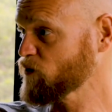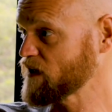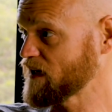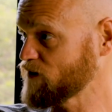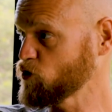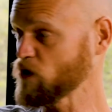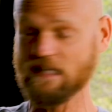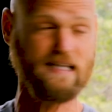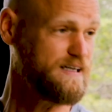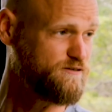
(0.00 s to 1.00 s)
Like, if you
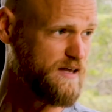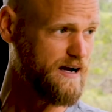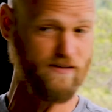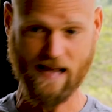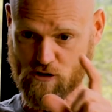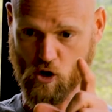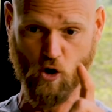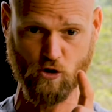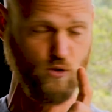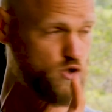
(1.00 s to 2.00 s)
didn't live there and that's all
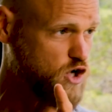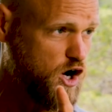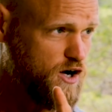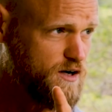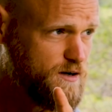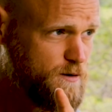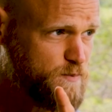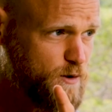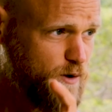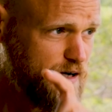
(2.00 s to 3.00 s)
you saw
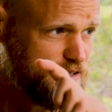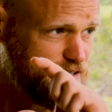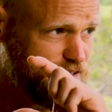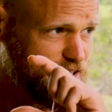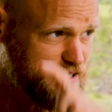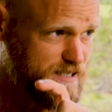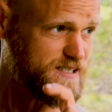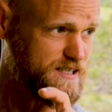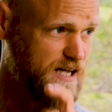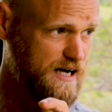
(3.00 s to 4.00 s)
was the 6
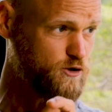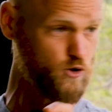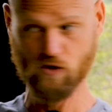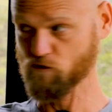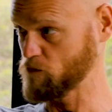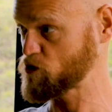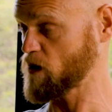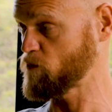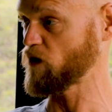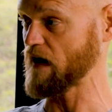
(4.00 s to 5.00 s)
o'clock news from
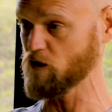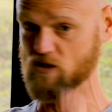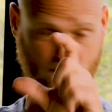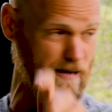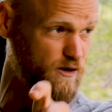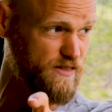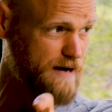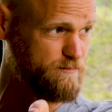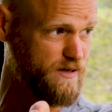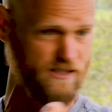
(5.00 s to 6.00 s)
somewhere else about that
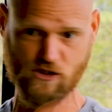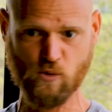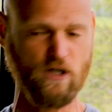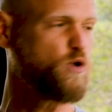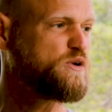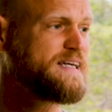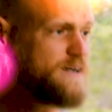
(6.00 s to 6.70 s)
place, you wouldn't go near